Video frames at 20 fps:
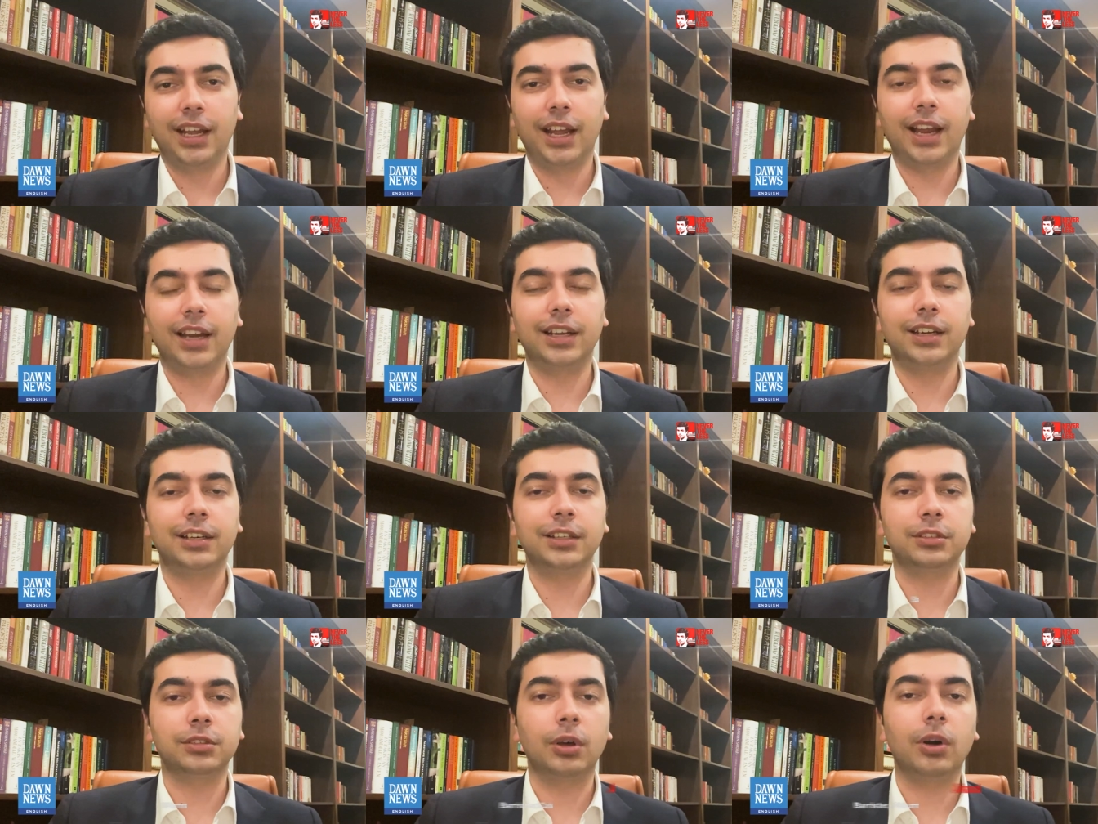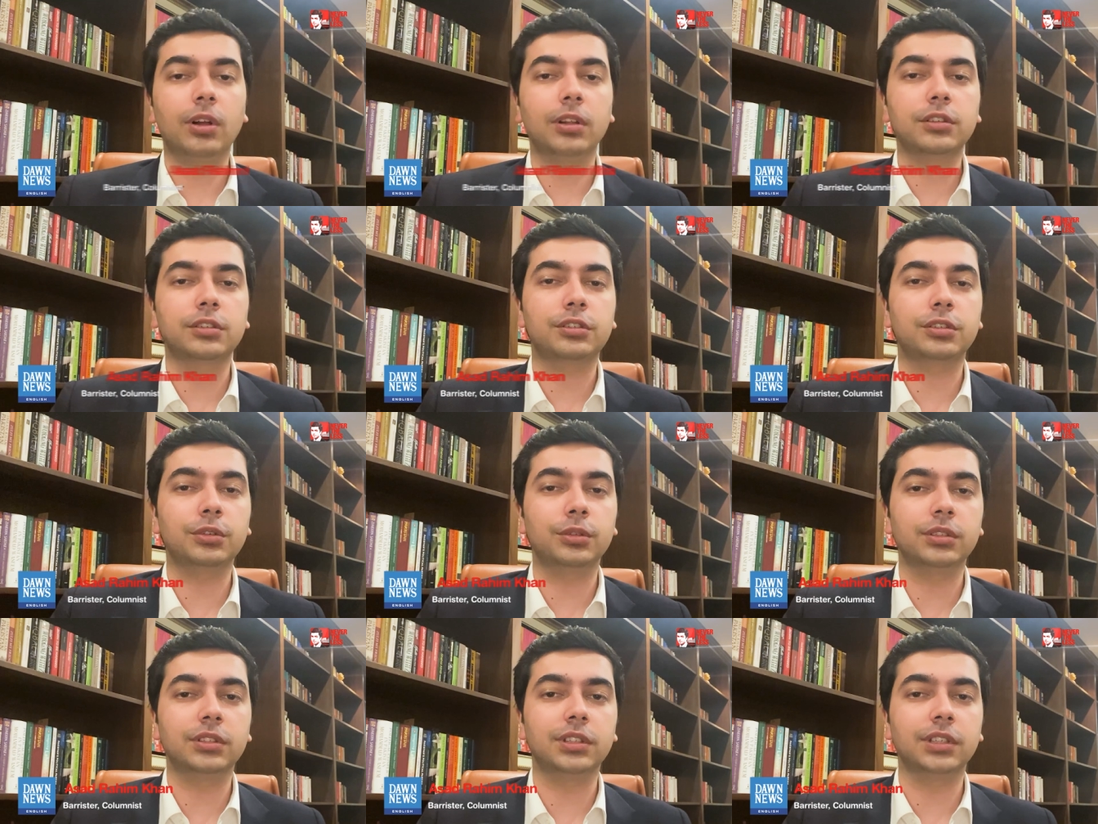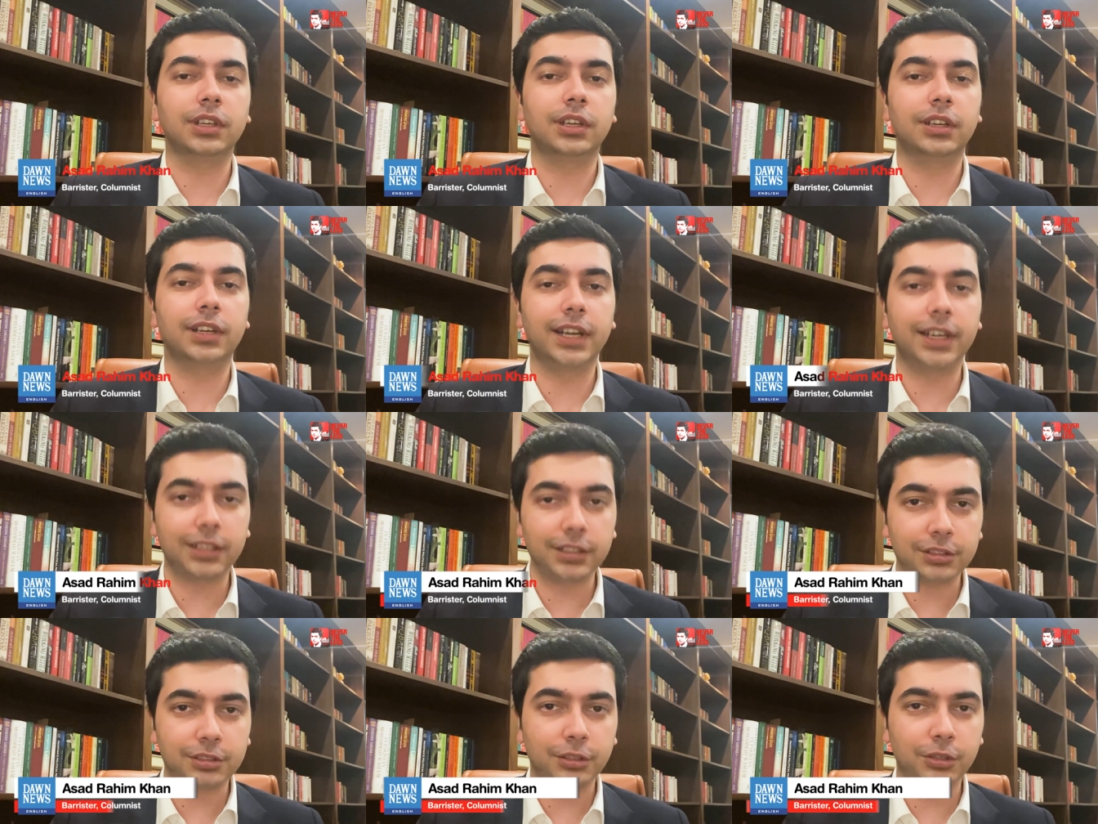and it is also the
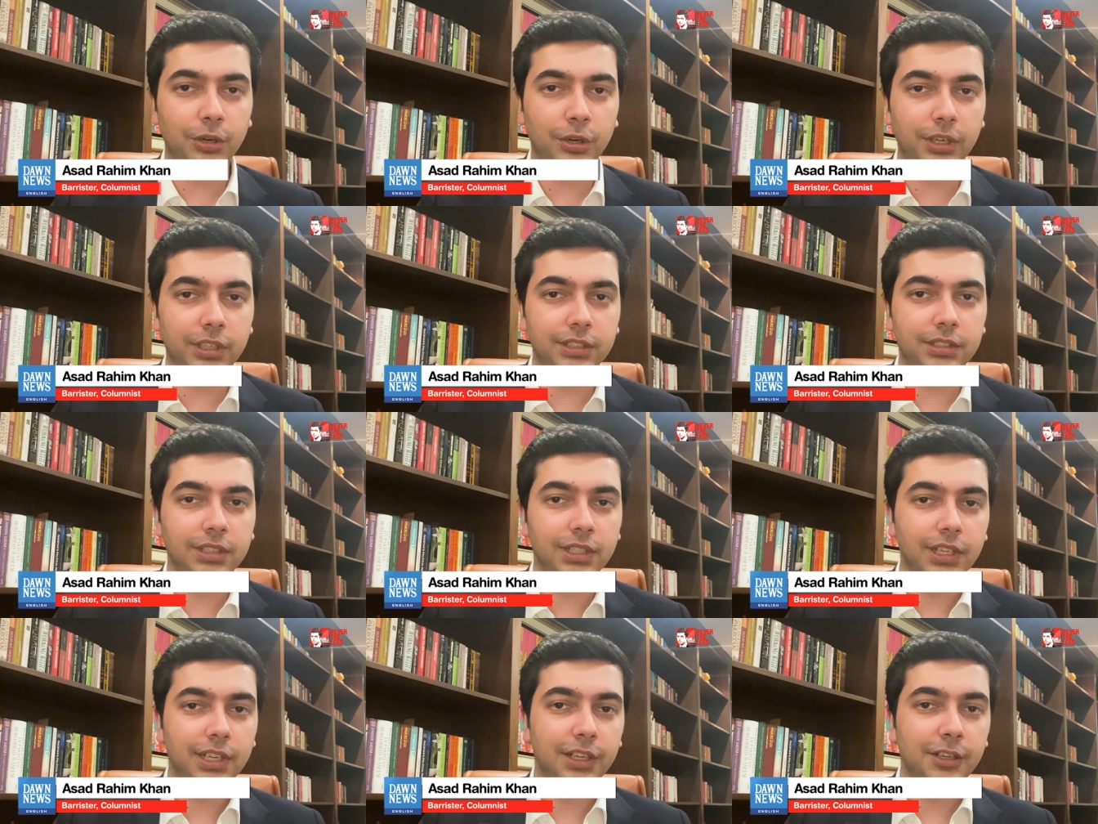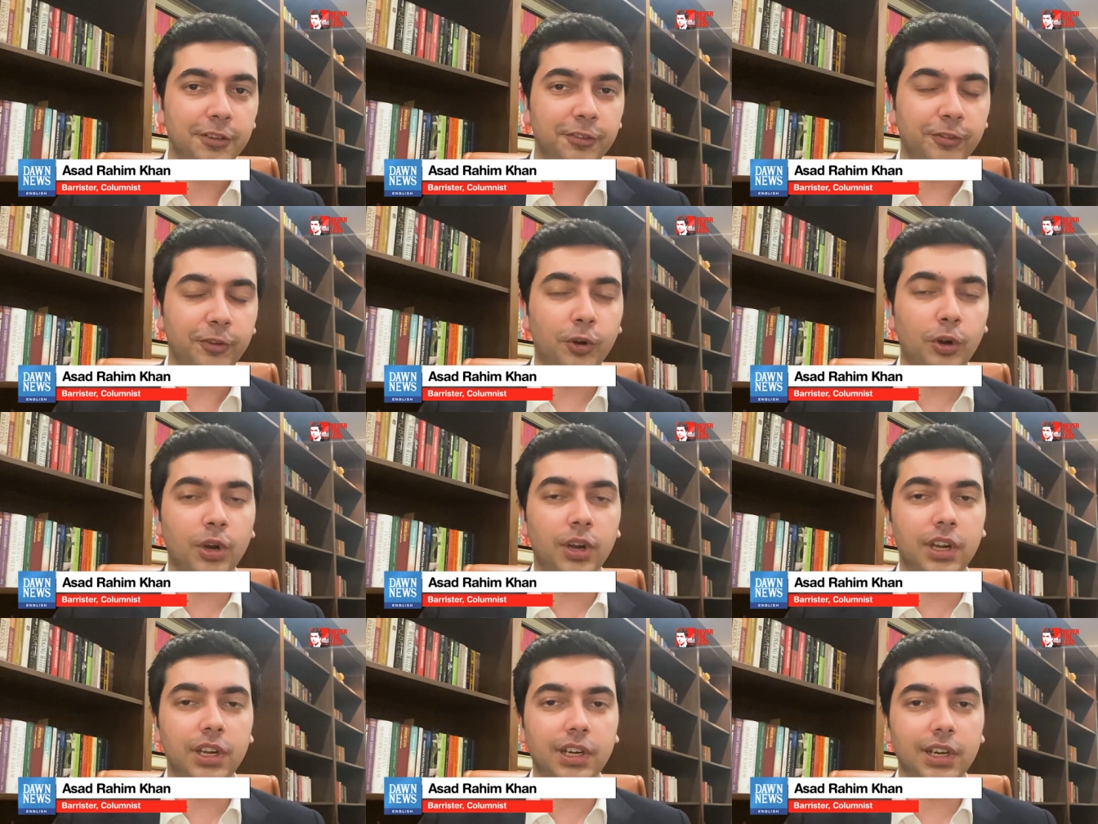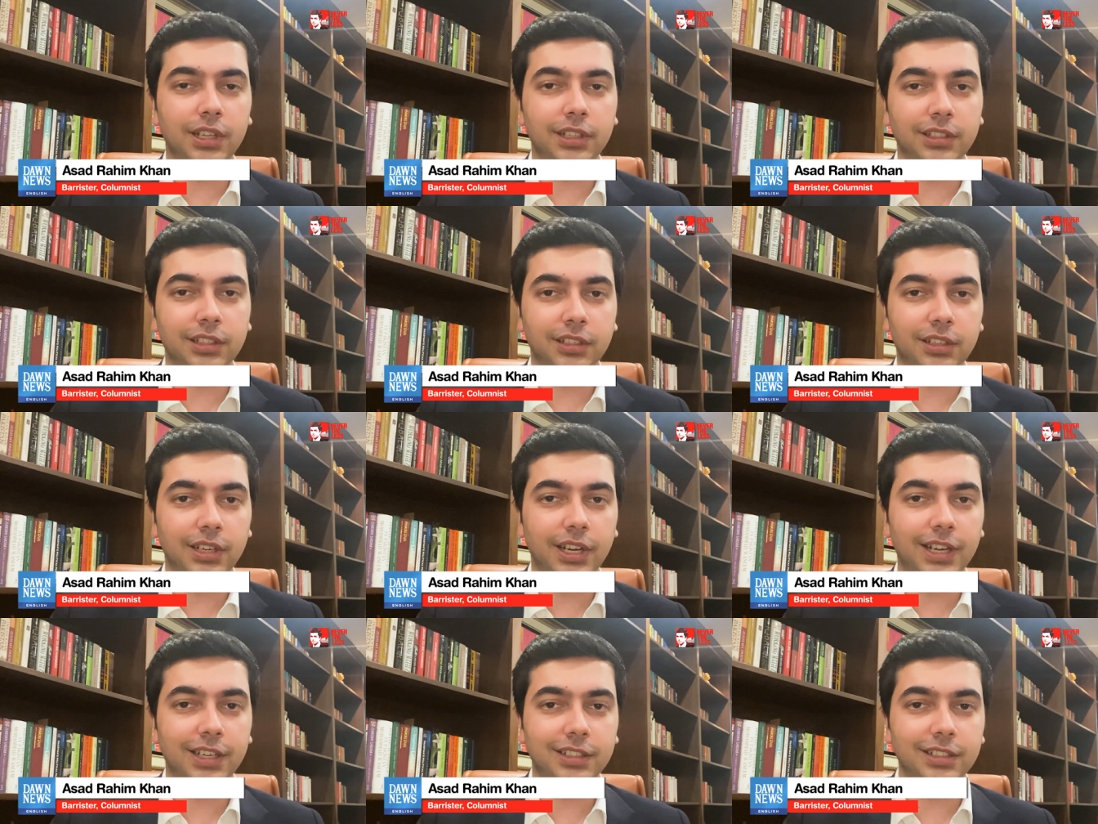greatest good for the
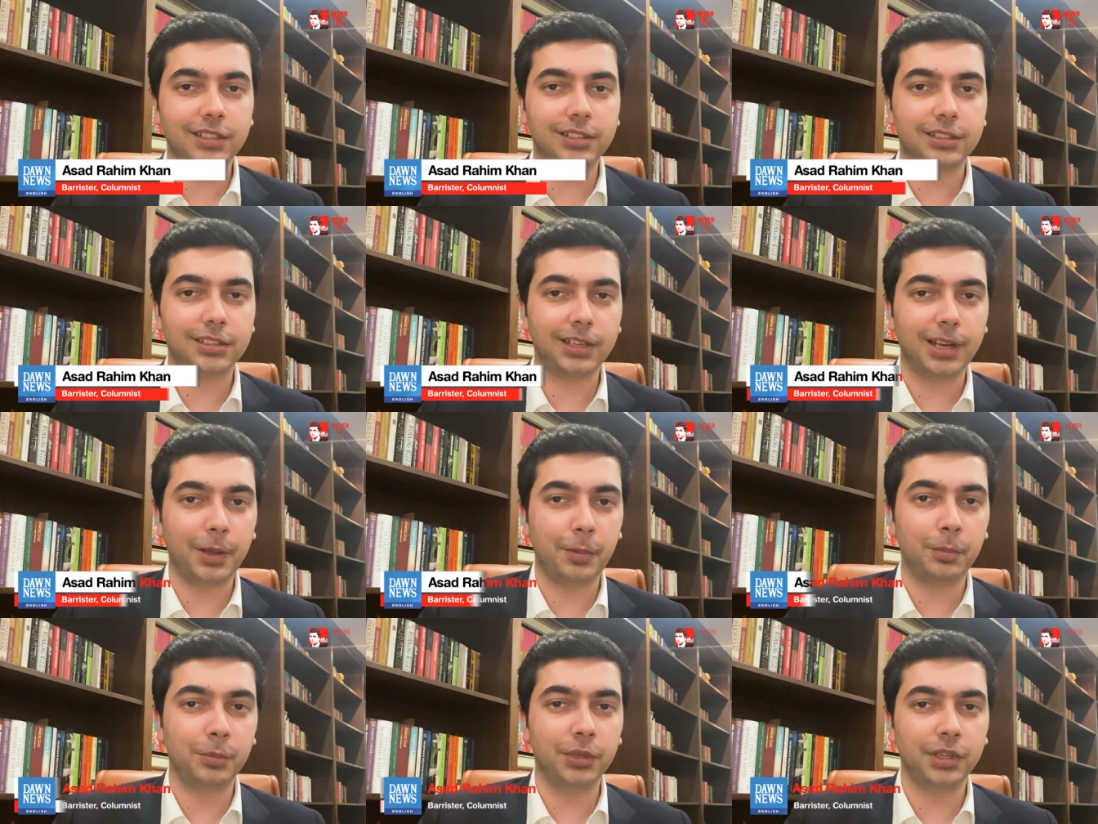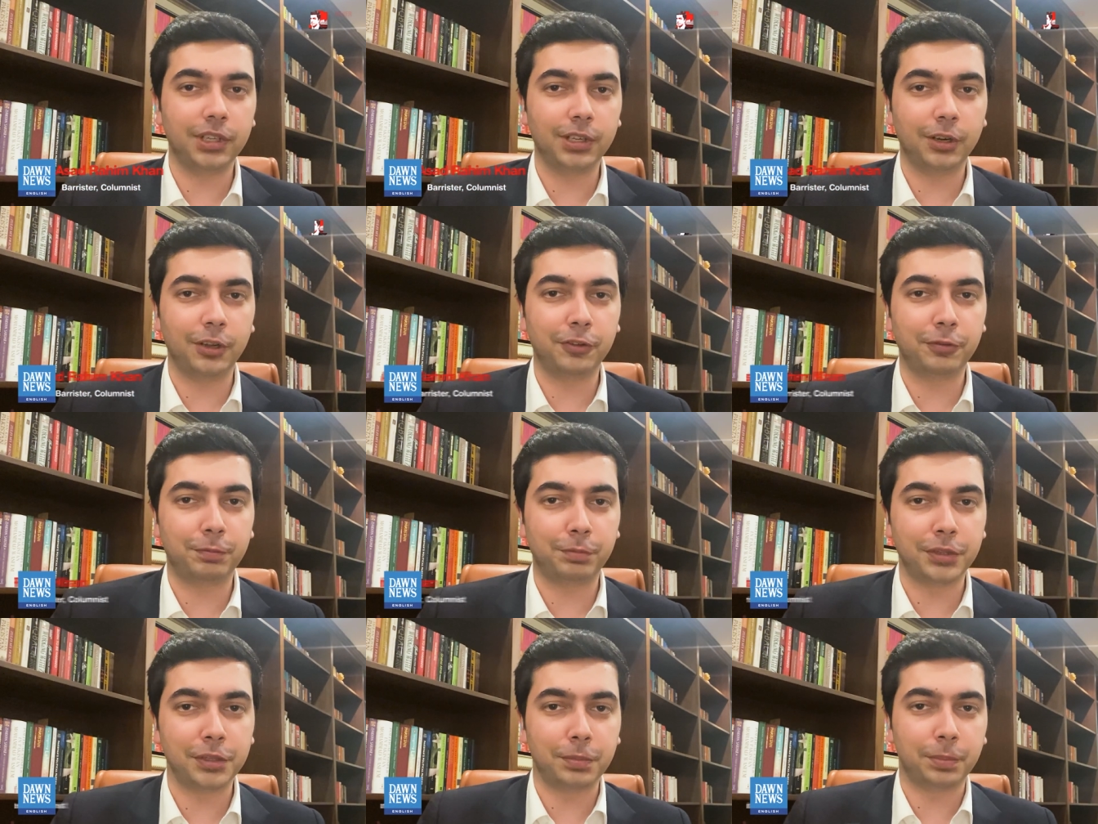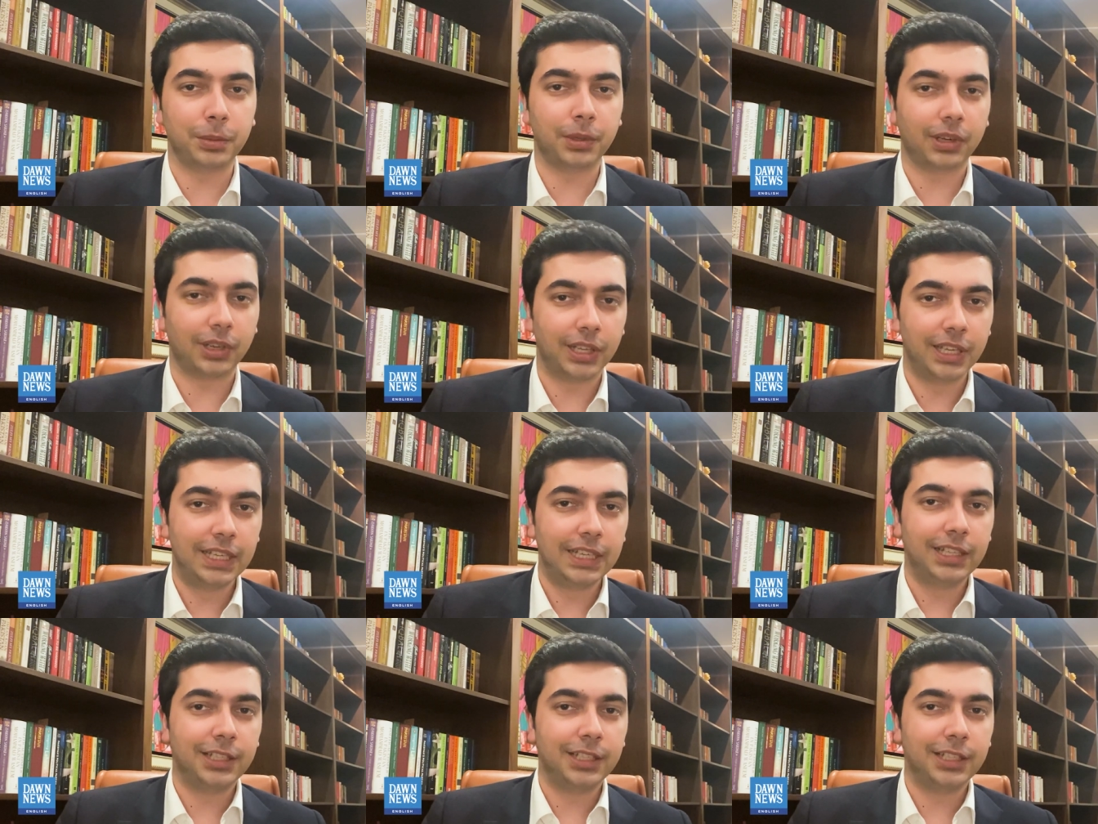greatest number of people.